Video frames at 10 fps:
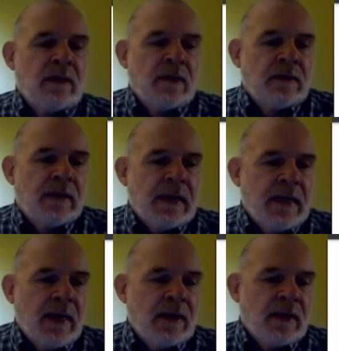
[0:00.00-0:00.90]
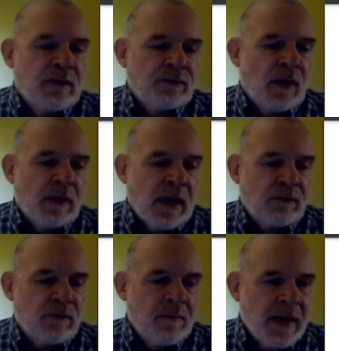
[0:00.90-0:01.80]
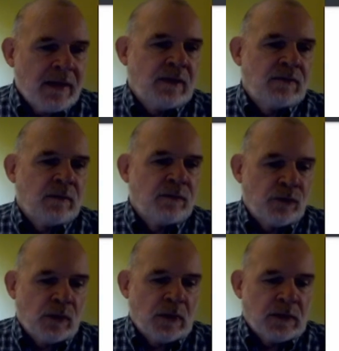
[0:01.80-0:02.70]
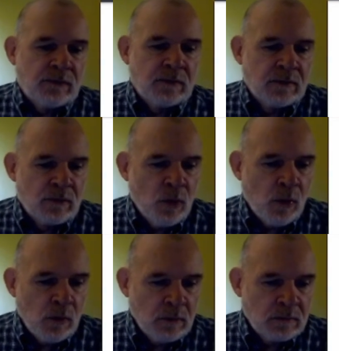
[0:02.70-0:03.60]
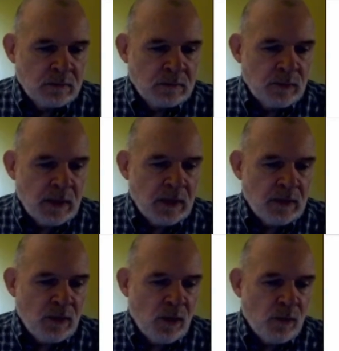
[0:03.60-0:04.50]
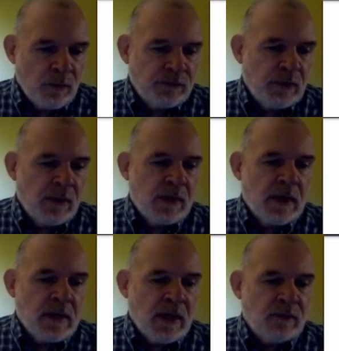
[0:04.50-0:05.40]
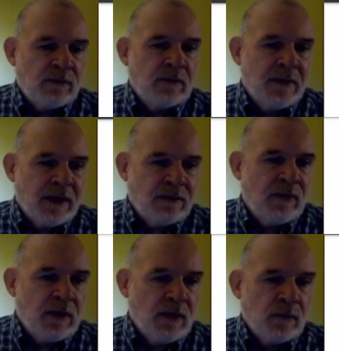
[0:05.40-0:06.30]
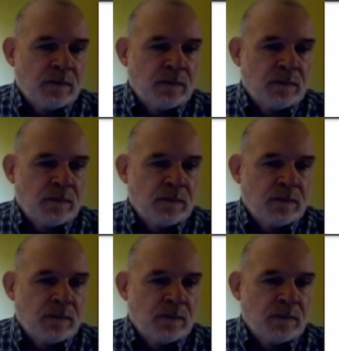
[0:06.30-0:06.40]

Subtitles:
to get in and start actually making some circuits. Cool? Ready to go? We'll see you in the next video.